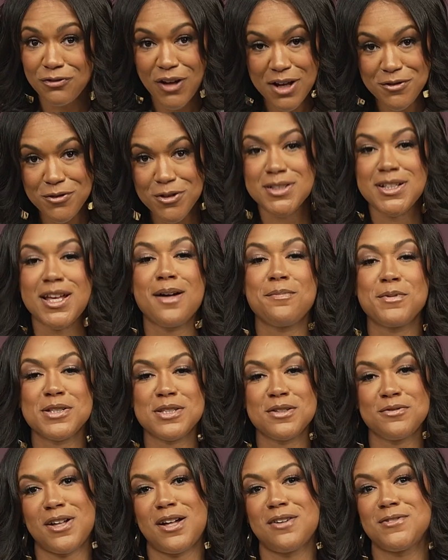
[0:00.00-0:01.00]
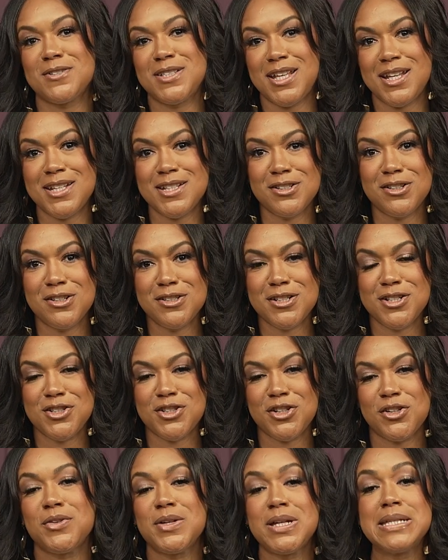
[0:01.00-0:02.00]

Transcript: favorite topics of conversation on this show